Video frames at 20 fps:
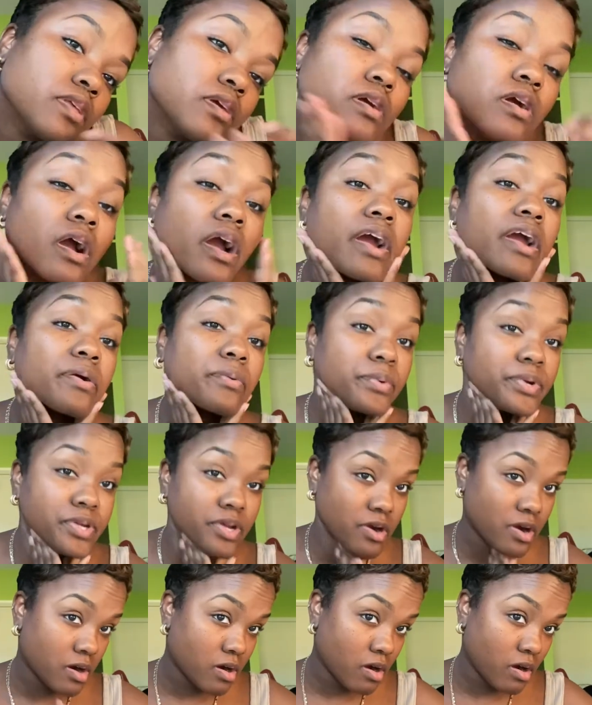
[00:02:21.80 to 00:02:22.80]
right, we
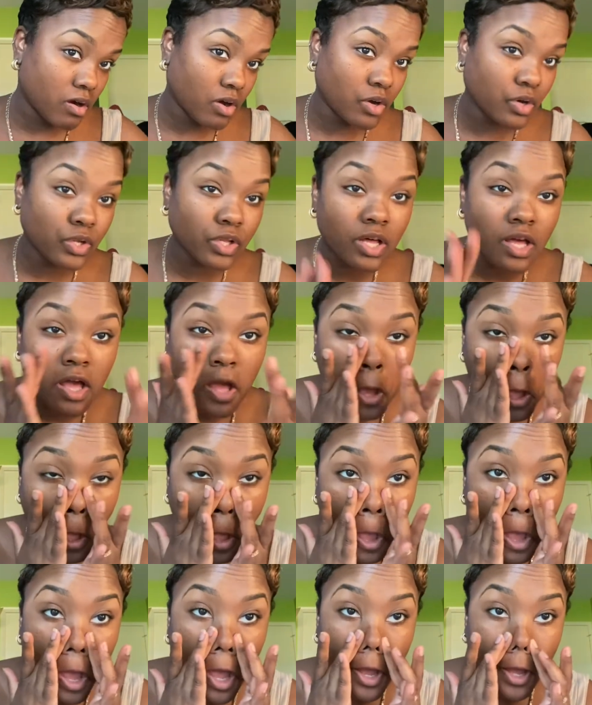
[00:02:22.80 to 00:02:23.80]
are all
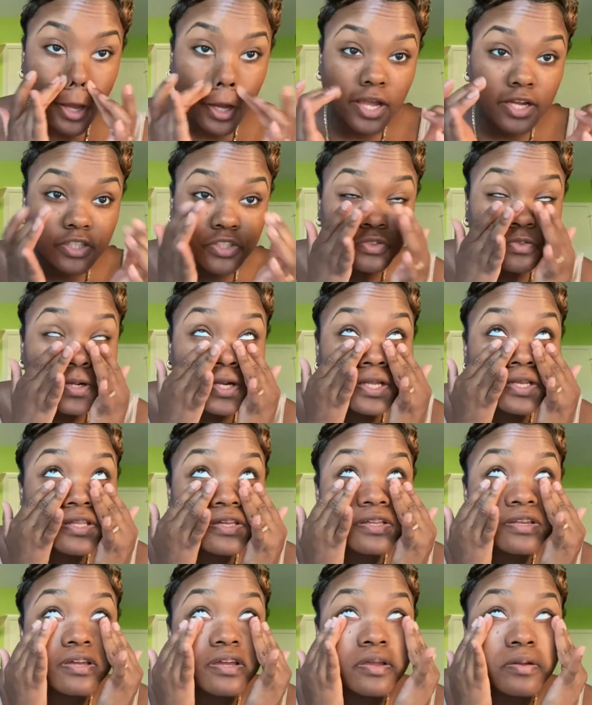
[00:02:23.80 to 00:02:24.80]

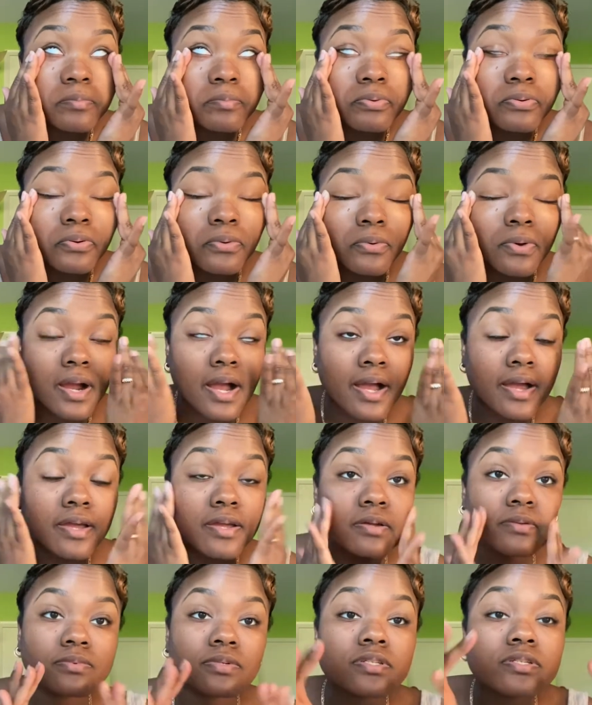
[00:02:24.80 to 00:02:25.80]
hydrated and
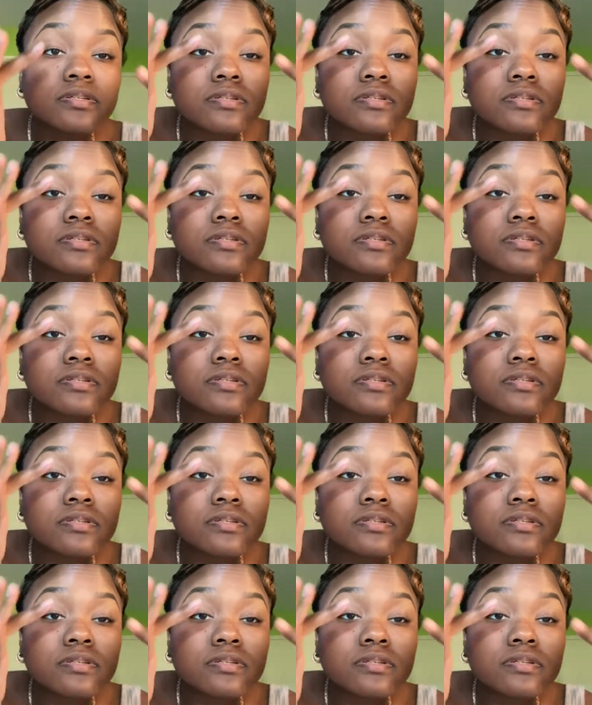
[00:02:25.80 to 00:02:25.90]
primed.